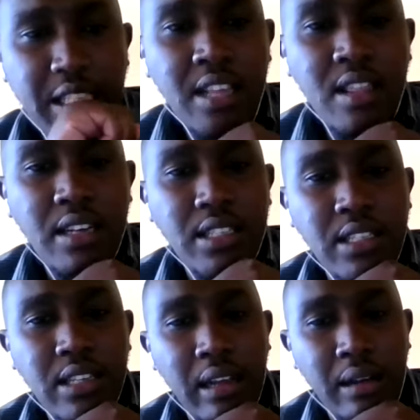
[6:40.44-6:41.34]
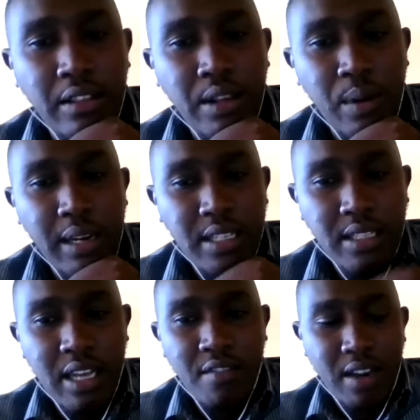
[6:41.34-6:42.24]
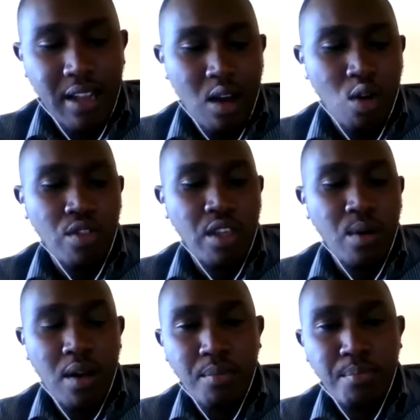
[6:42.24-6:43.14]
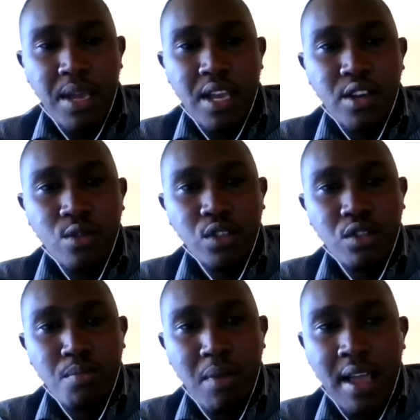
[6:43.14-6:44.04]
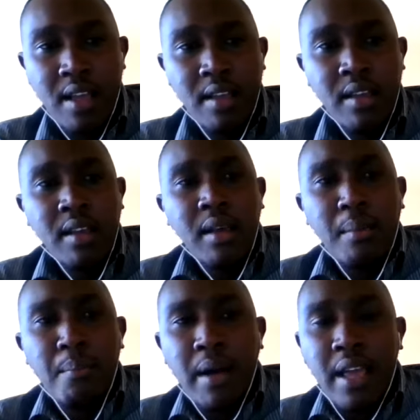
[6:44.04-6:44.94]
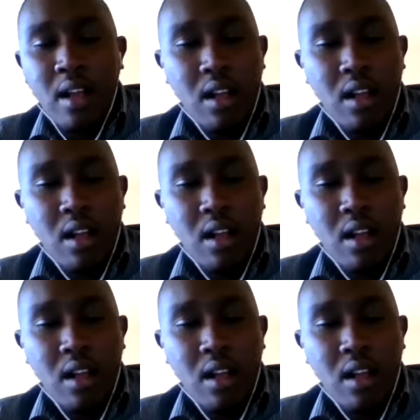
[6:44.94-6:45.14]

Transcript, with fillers: say that uh, they were discovered uh, or they were being used by by